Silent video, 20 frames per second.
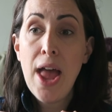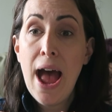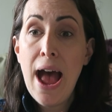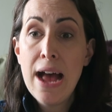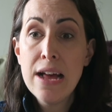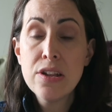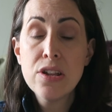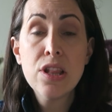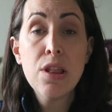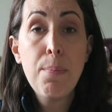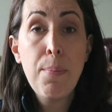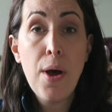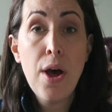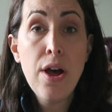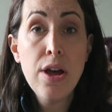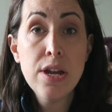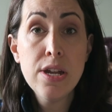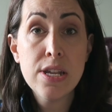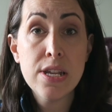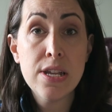as the
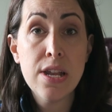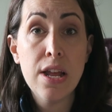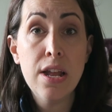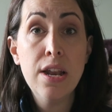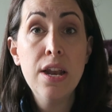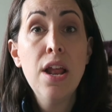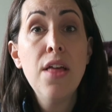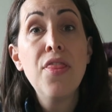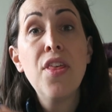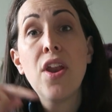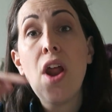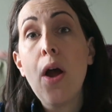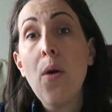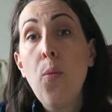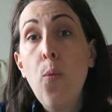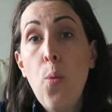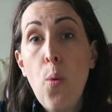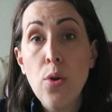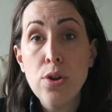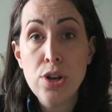person that I
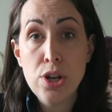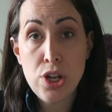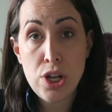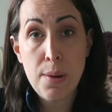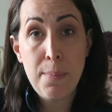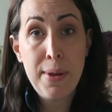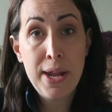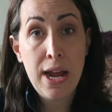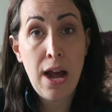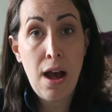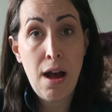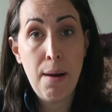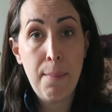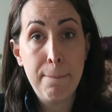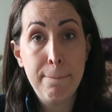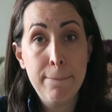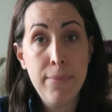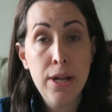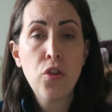want to become.